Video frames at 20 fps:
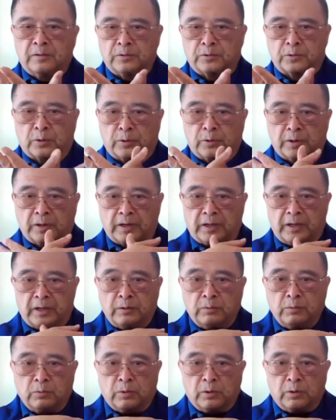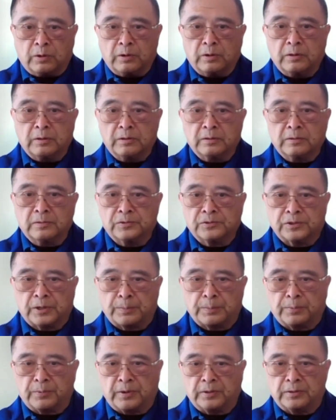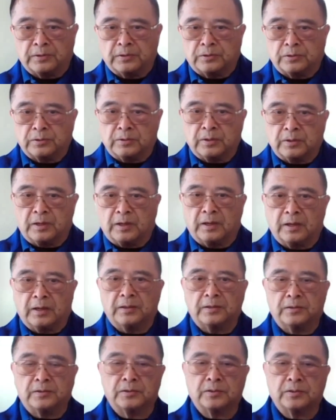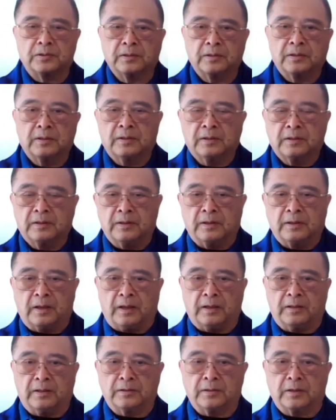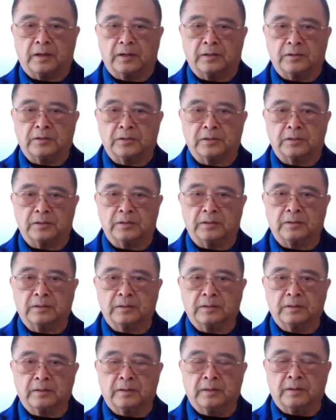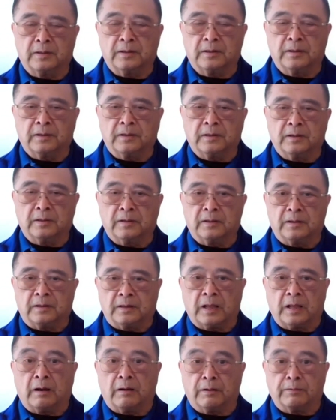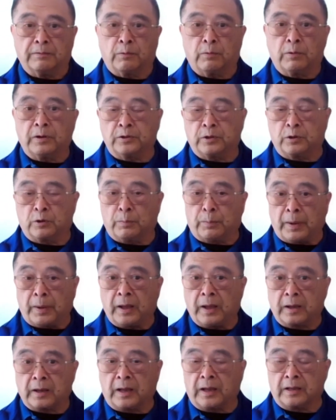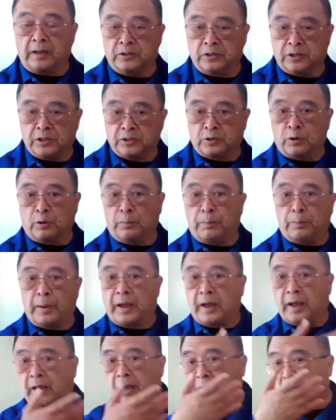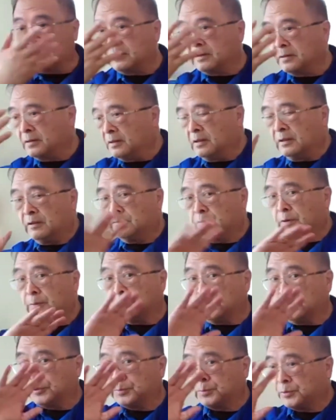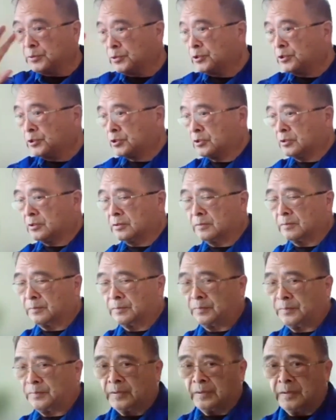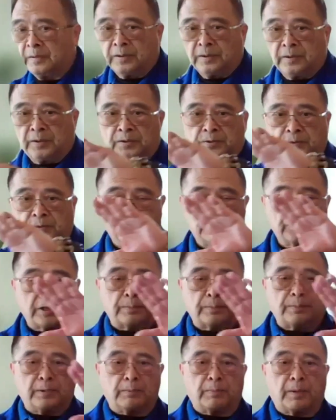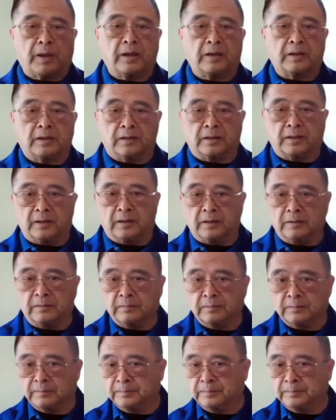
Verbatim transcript: turn it inward, separate the two hands, and Tai Chi. Now, if I wanted to go back, I can just go back from this position. So stepping back again.